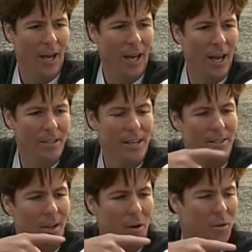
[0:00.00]
okay, that's
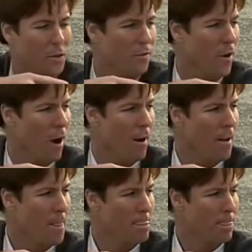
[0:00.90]
that's going too far.
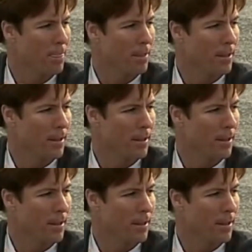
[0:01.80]
Yeah.